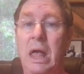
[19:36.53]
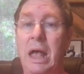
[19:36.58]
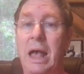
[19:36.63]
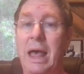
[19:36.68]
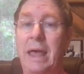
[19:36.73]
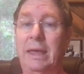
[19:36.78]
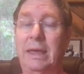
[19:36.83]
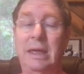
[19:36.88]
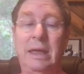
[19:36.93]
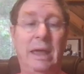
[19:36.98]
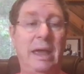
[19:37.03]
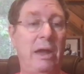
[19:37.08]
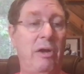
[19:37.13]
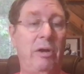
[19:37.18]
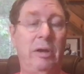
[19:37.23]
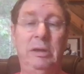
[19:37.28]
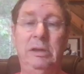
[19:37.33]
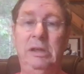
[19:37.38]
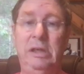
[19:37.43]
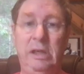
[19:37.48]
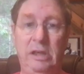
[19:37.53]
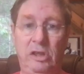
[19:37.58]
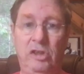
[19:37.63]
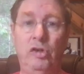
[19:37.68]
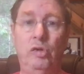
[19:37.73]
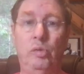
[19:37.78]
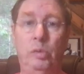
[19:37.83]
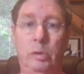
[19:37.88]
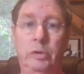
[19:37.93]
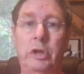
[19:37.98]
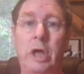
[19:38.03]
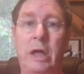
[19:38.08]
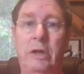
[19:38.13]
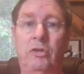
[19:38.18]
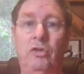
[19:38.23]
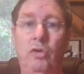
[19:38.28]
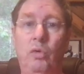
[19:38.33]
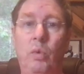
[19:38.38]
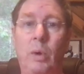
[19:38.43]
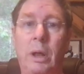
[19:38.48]
I can guarantee you will not
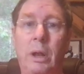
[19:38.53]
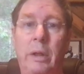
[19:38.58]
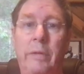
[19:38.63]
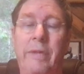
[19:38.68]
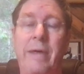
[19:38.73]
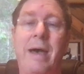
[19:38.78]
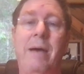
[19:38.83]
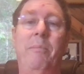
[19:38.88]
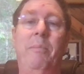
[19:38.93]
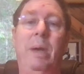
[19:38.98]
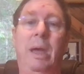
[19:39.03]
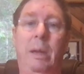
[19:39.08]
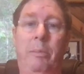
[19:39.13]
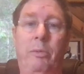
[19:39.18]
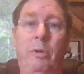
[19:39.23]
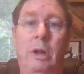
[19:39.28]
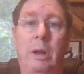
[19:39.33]
do well on that paper.